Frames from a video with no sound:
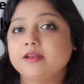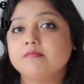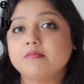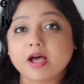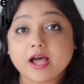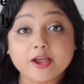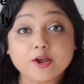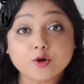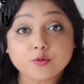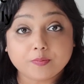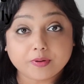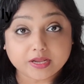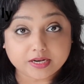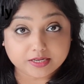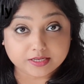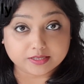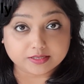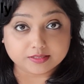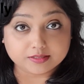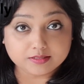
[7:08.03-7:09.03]
In my
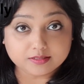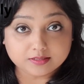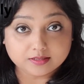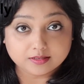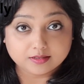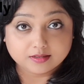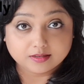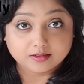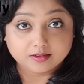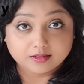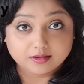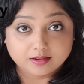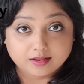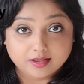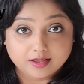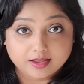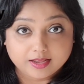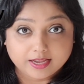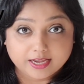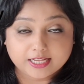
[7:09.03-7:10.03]
opinion,
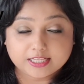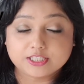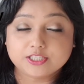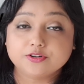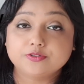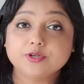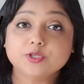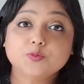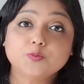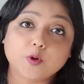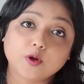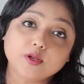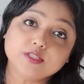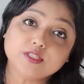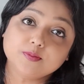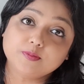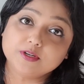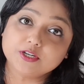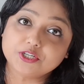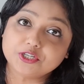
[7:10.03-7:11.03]
it's the
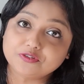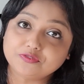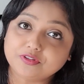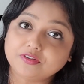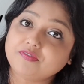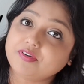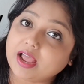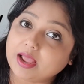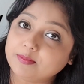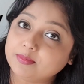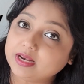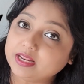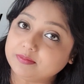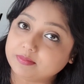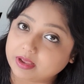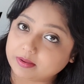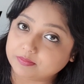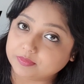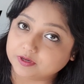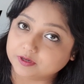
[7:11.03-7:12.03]
responsibility of the family
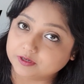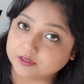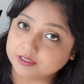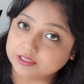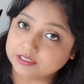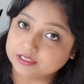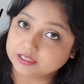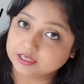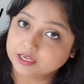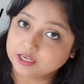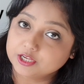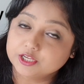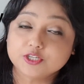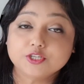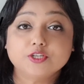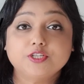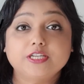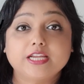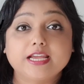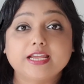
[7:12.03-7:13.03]
members
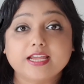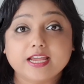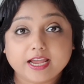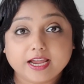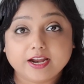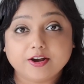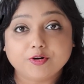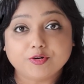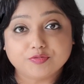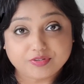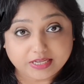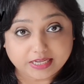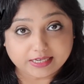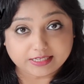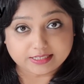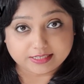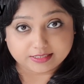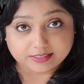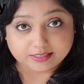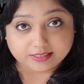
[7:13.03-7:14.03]
to take care of the
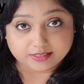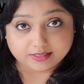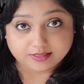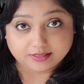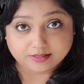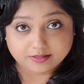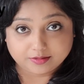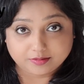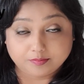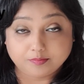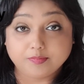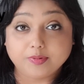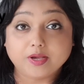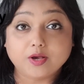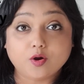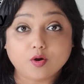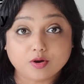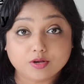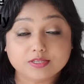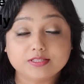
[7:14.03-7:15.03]
elderly,
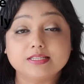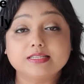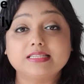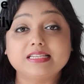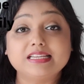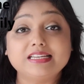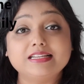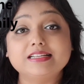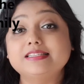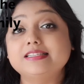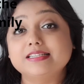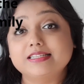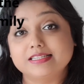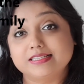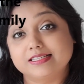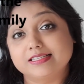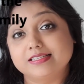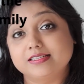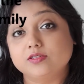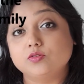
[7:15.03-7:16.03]
because the senior
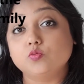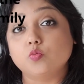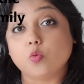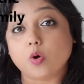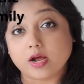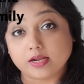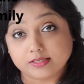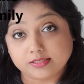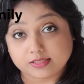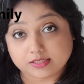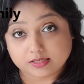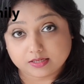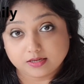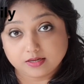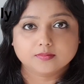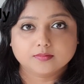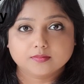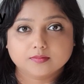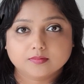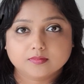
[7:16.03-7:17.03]
citizens once
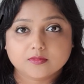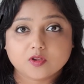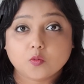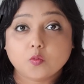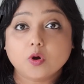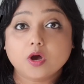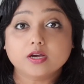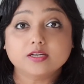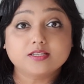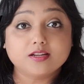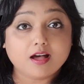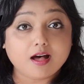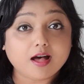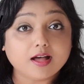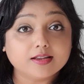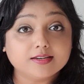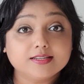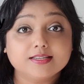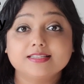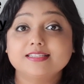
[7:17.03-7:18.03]
worked
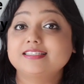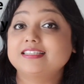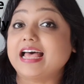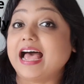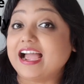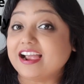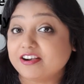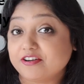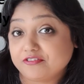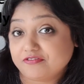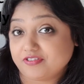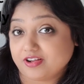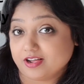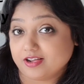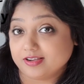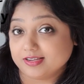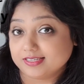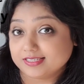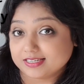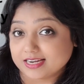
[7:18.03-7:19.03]
hard,
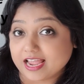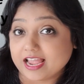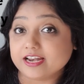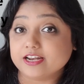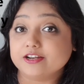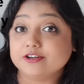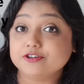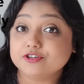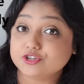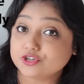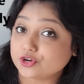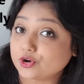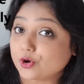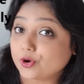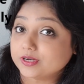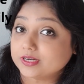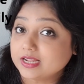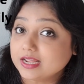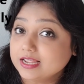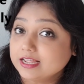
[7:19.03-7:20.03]
sacrificed, and
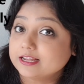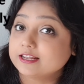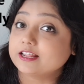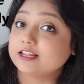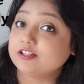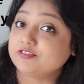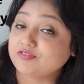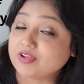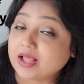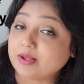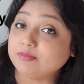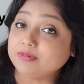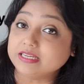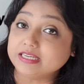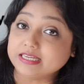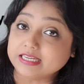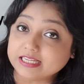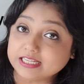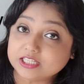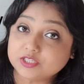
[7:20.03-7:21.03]
ensured that the
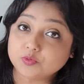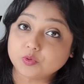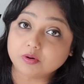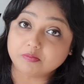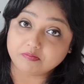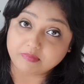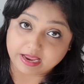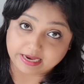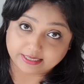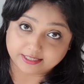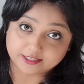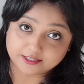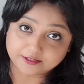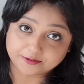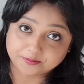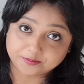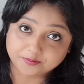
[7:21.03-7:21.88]
family needs were met.